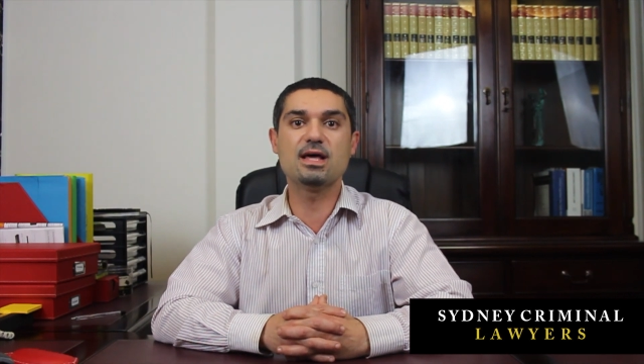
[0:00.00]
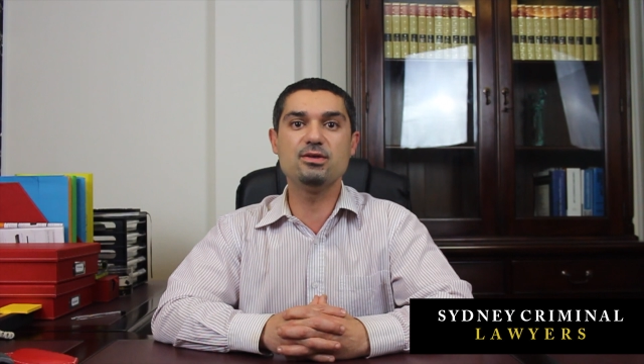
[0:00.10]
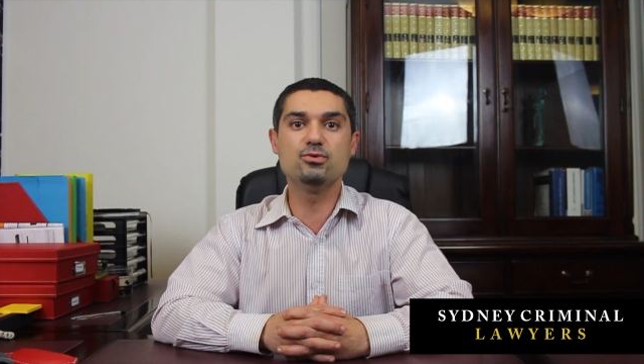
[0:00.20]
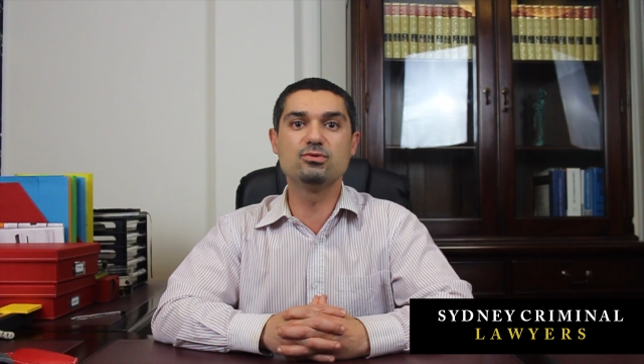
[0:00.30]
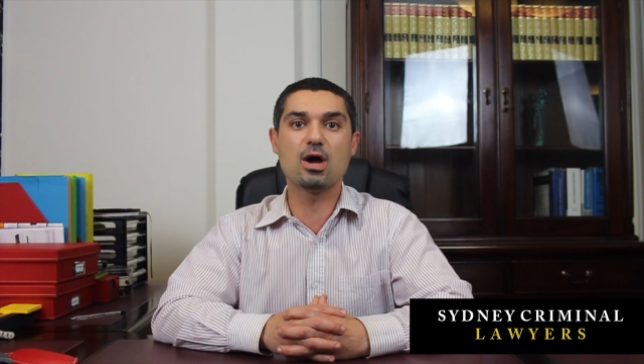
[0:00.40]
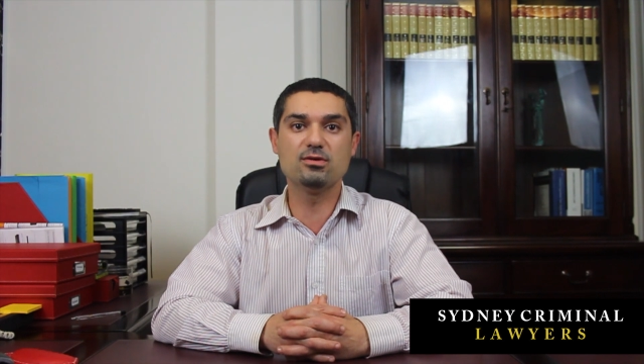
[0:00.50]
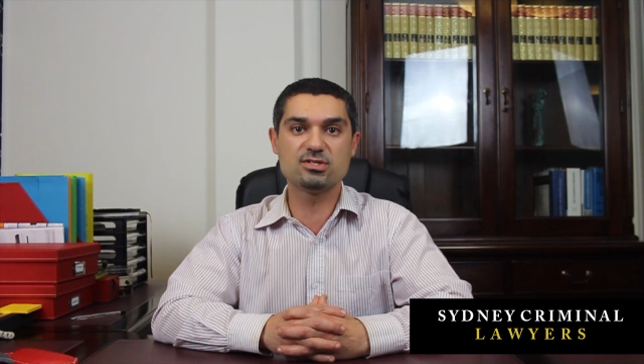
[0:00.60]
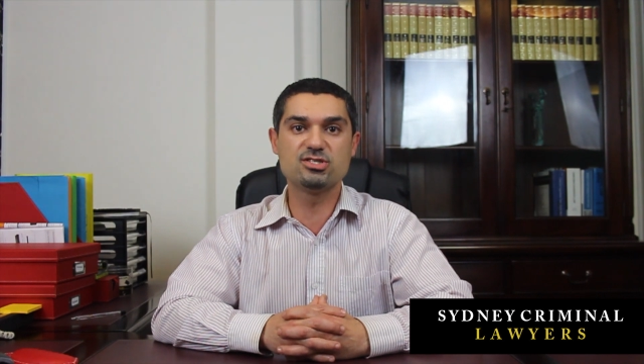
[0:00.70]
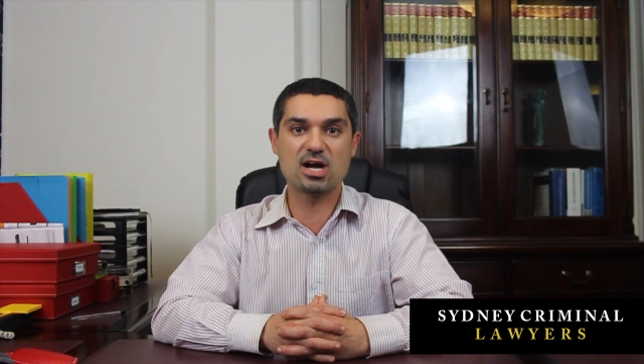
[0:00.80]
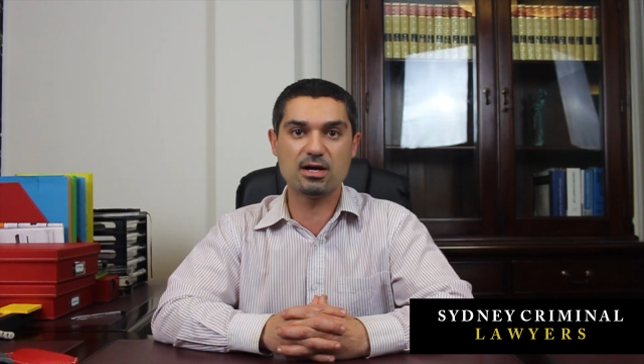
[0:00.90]
that you will go
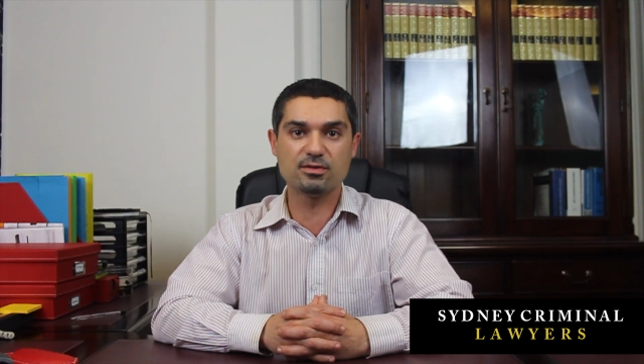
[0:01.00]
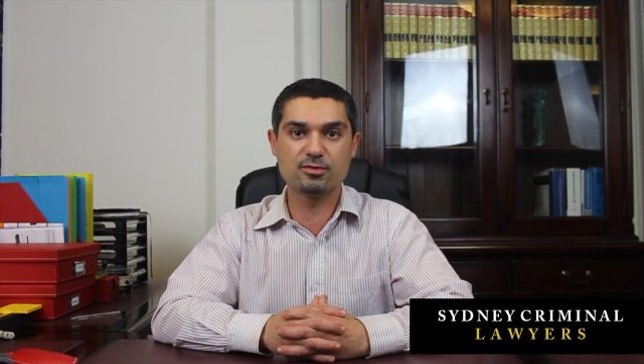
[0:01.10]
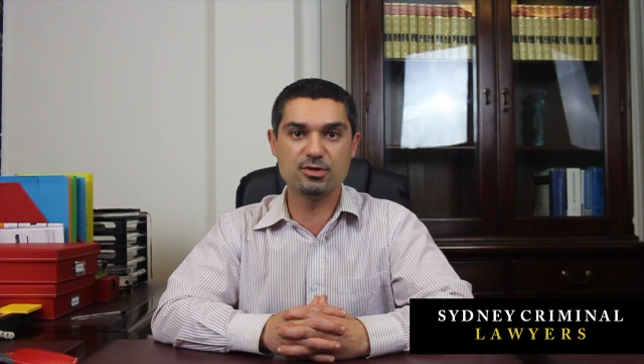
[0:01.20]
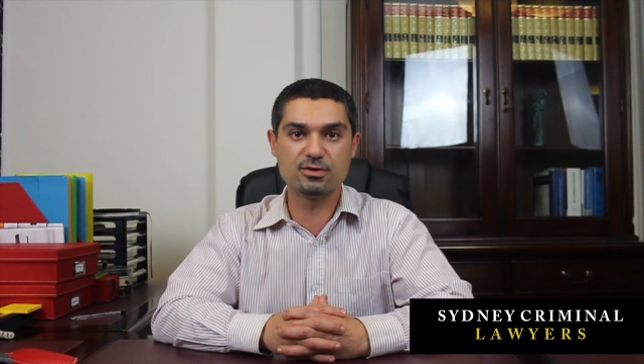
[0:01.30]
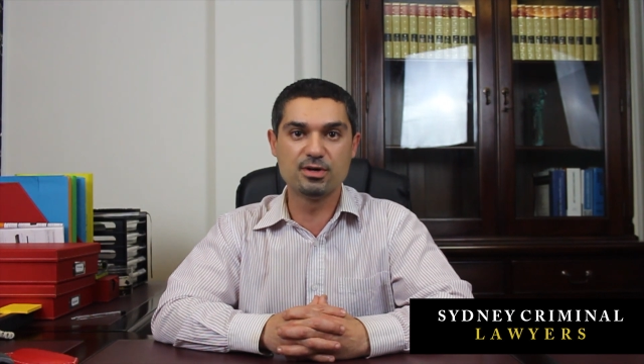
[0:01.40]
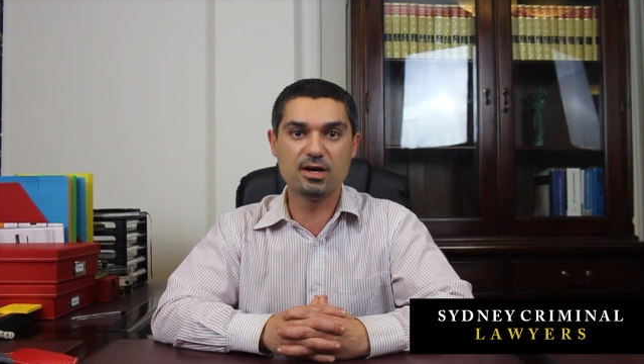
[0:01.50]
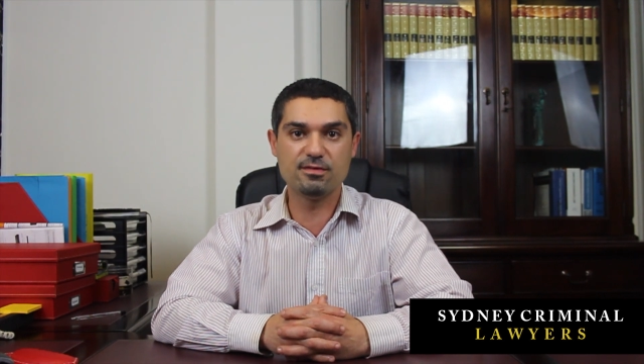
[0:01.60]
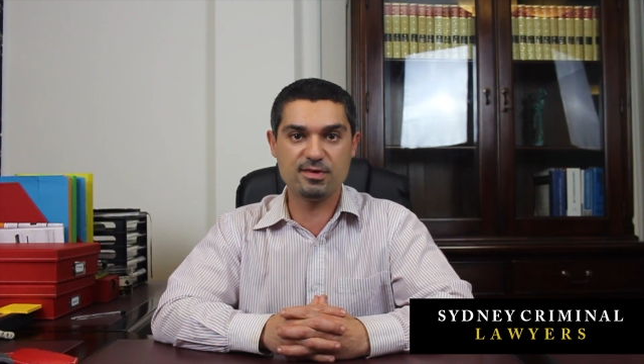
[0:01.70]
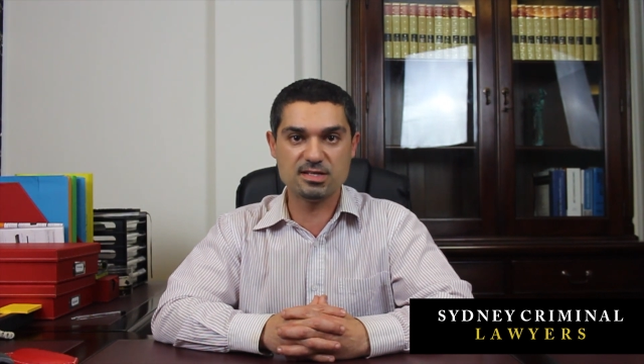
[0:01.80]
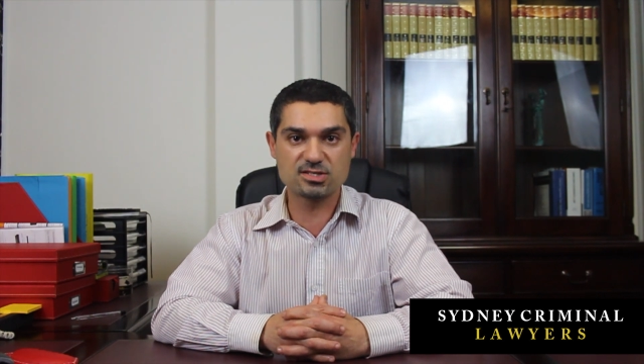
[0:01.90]
to jail for your
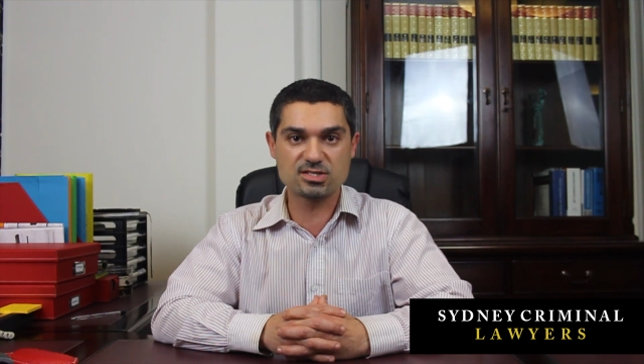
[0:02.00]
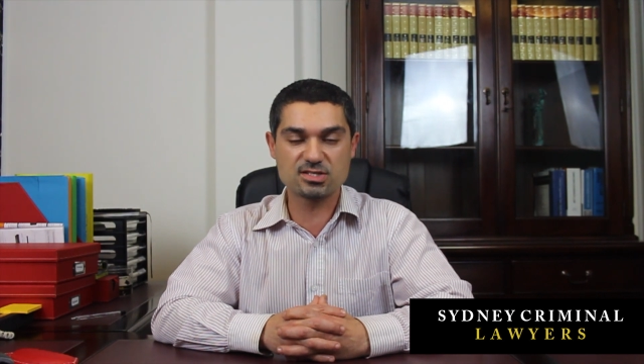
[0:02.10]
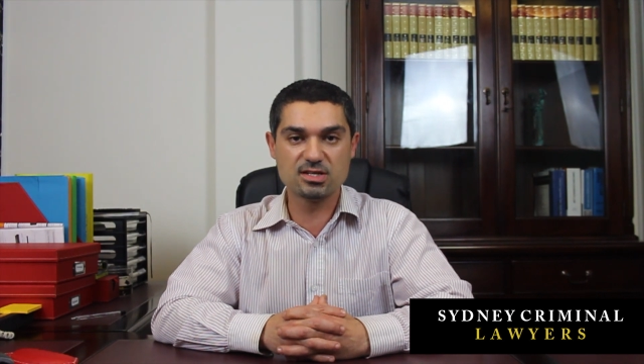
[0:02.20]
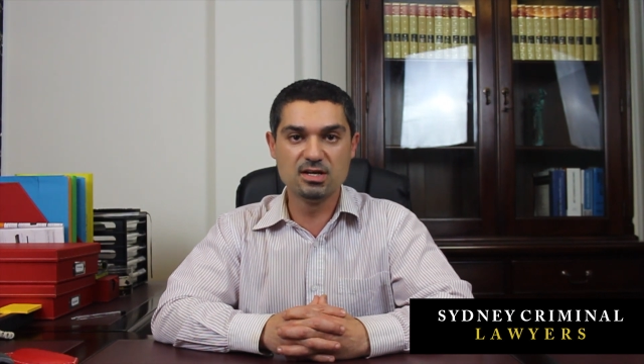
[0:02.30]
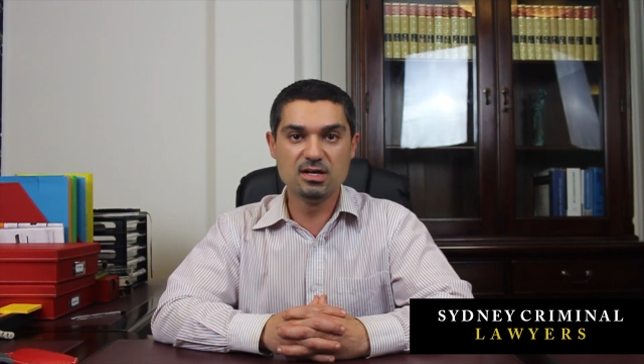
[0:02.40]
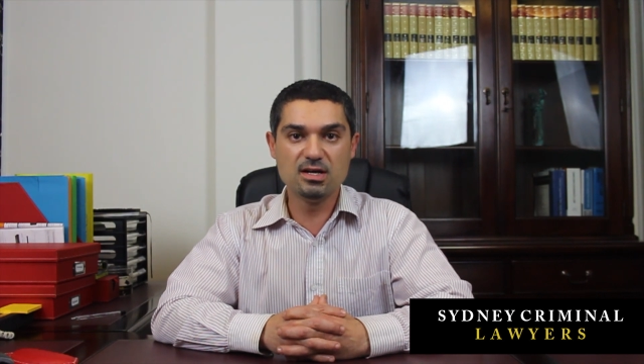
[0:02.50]
offence.